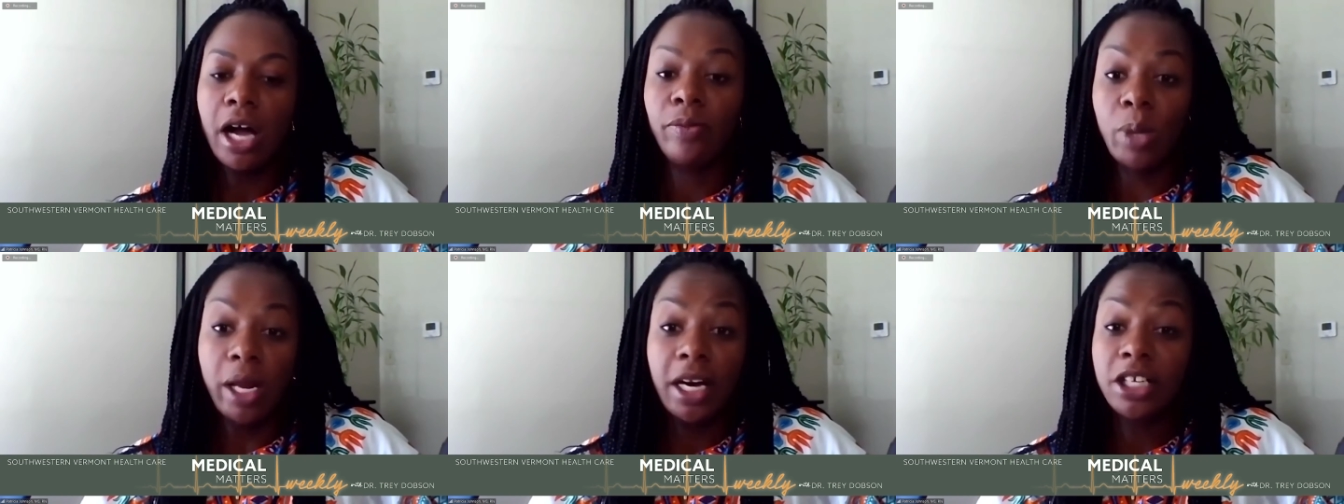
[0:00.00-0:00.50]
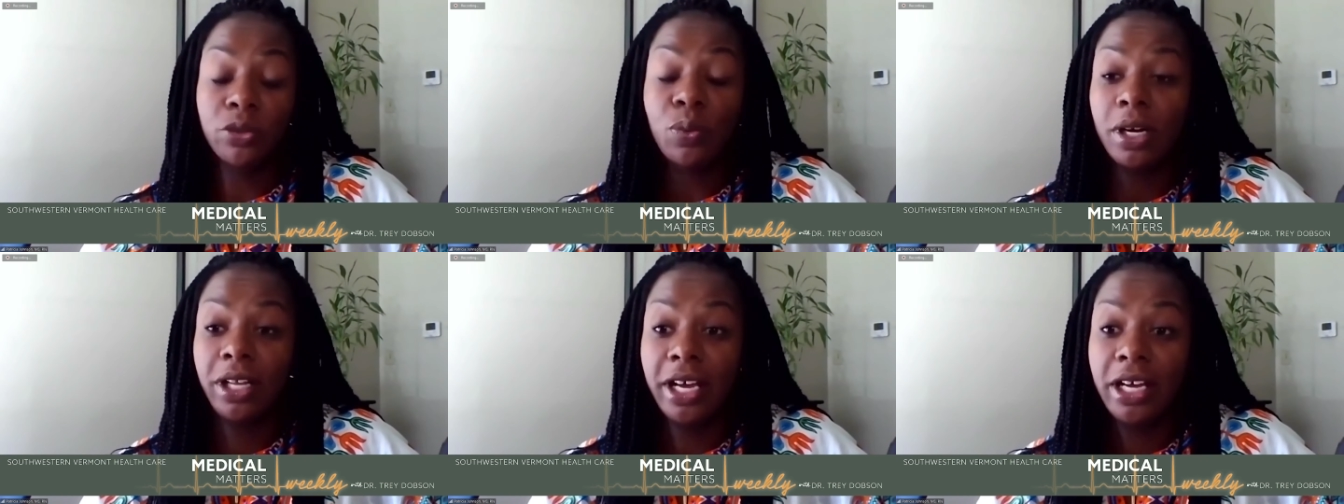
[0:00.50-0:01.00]
Um, and I
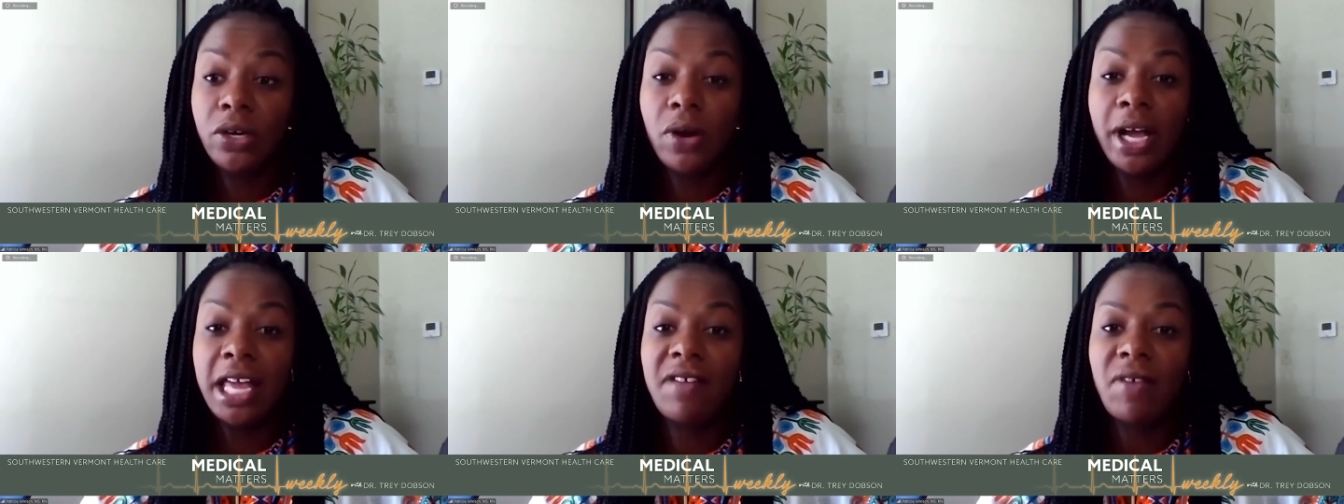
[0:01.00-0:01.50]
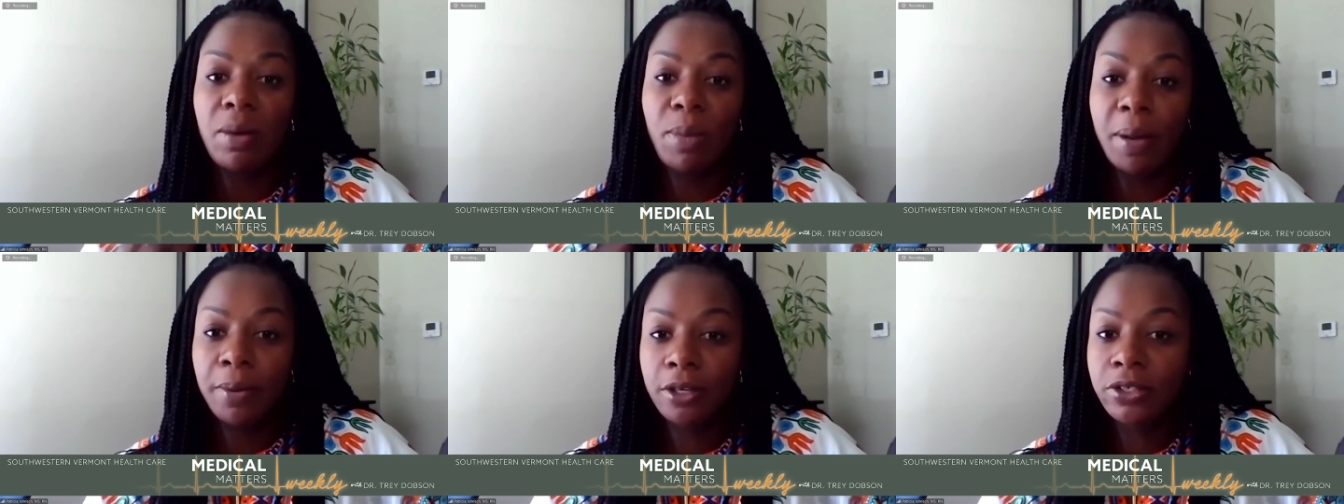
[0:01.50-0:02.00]
just want to let you know, I gave
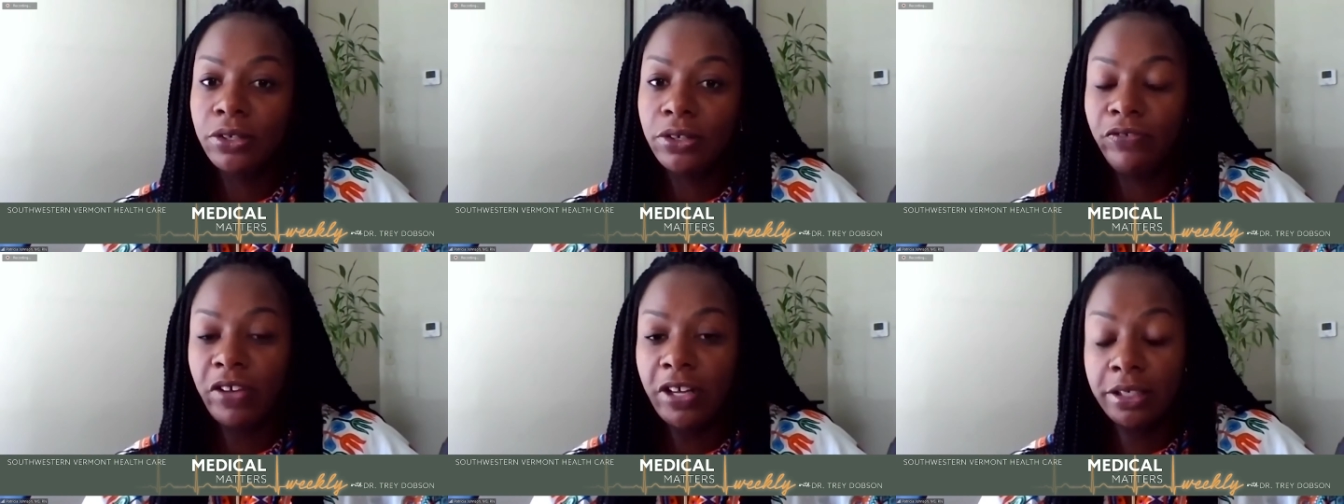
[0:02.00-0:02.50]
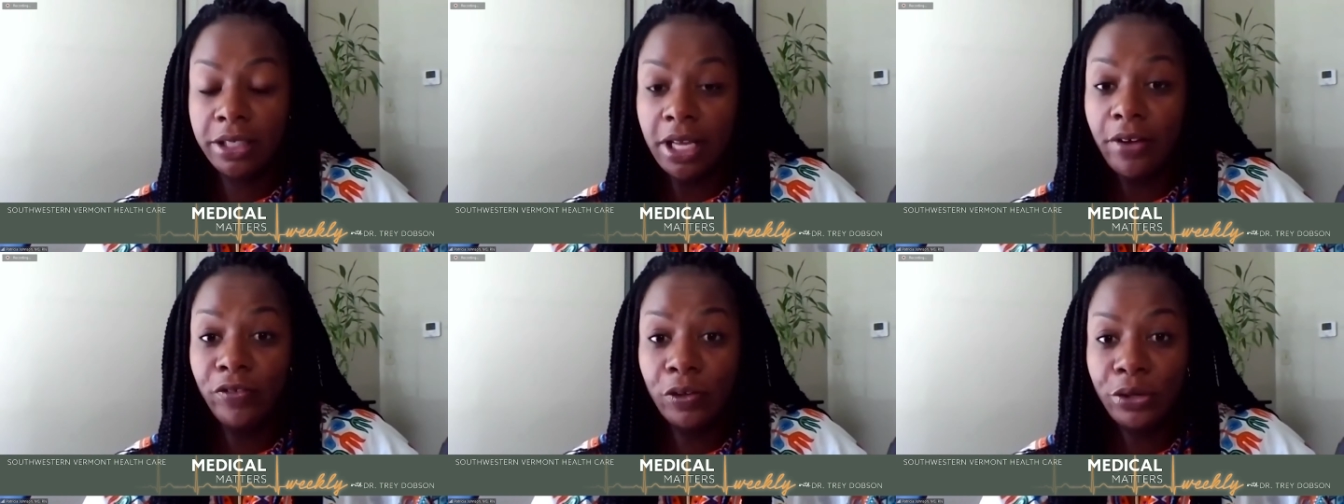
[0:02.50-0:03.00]
out my personal
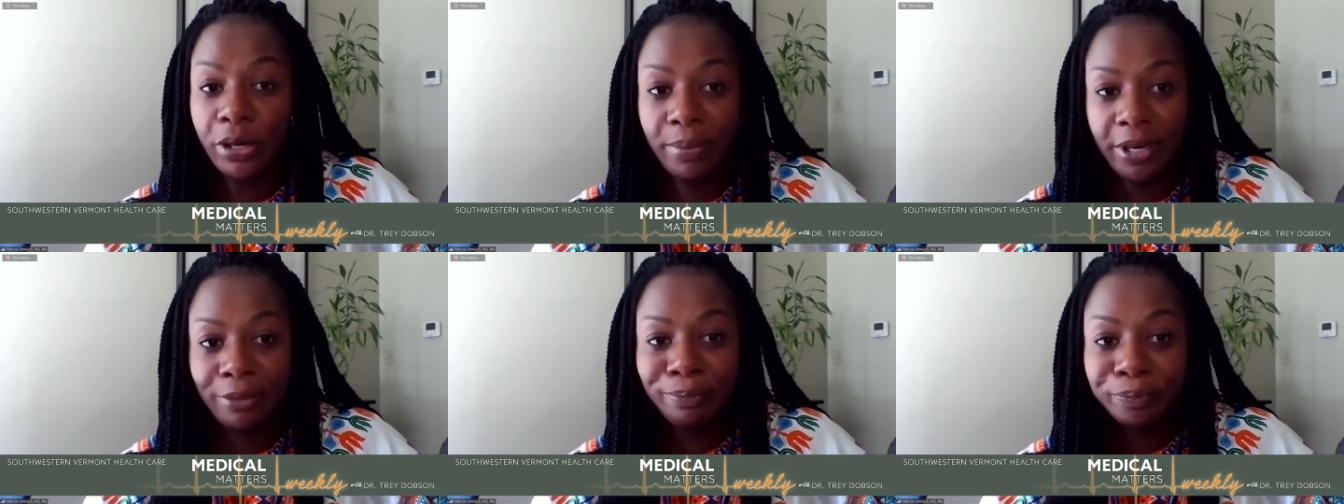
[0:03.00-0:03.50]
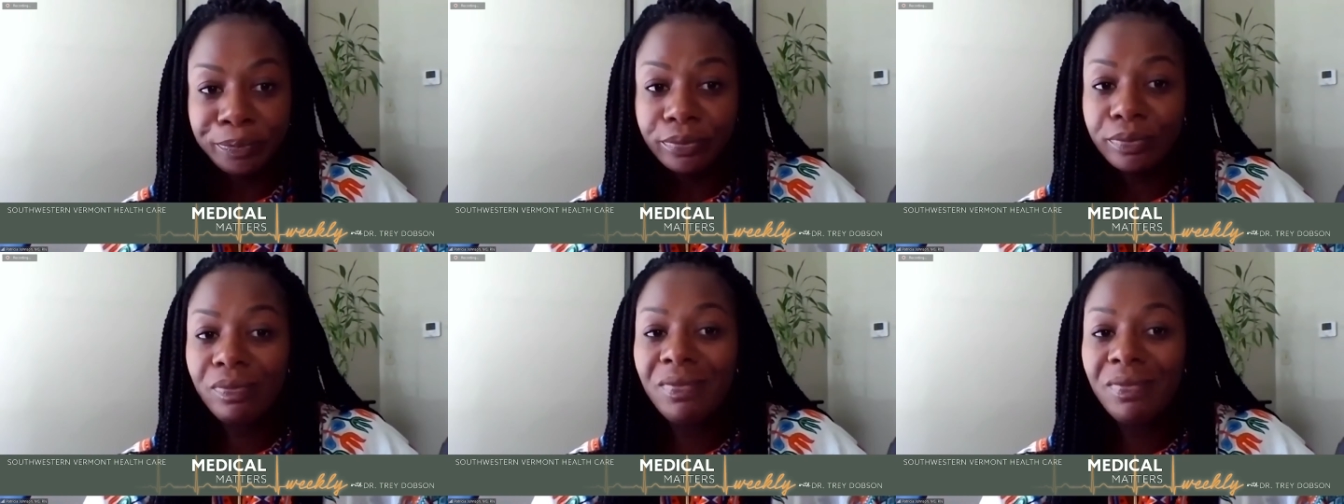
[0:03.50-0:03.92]
cell phone number